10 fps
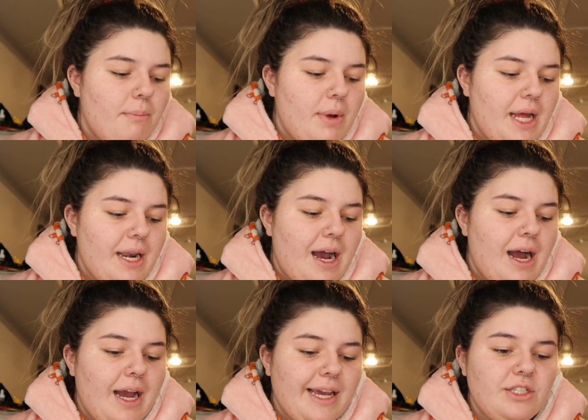But
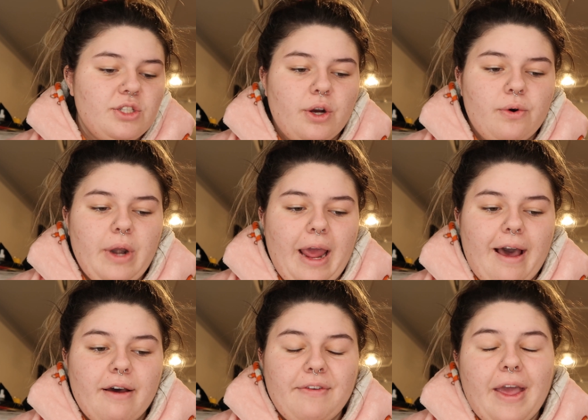I don't
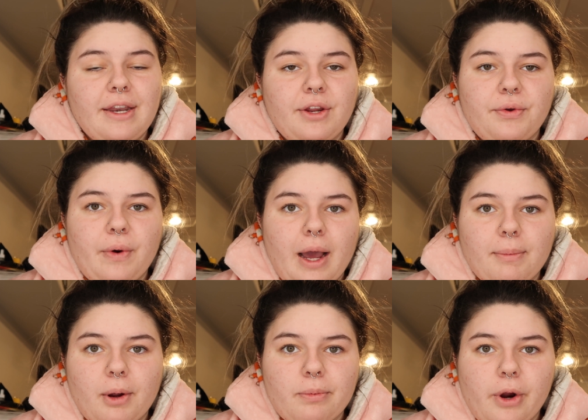have any new
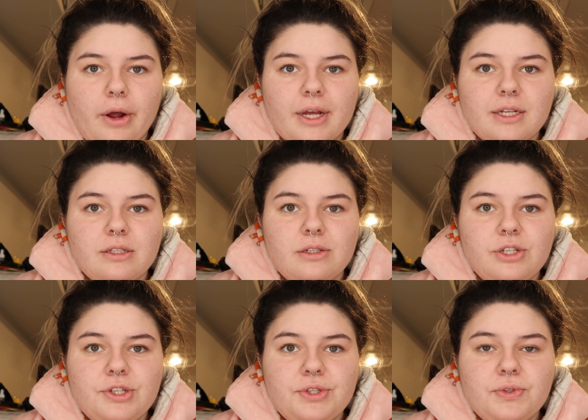eyebrow products
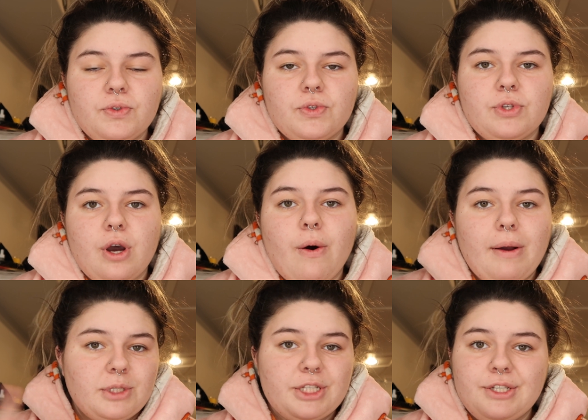to do, so
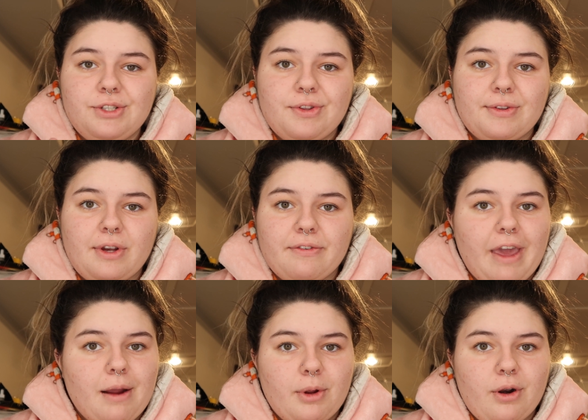I'm just gonna do those off
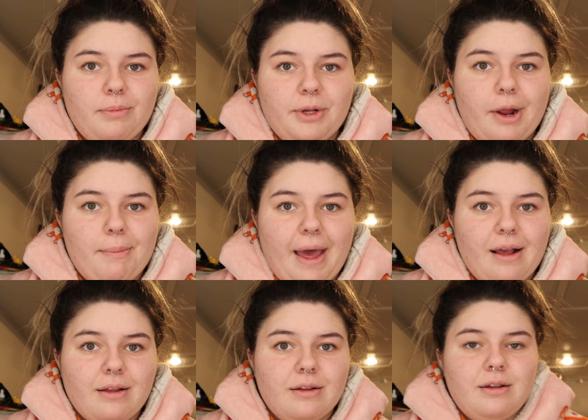camera and I'll be right back.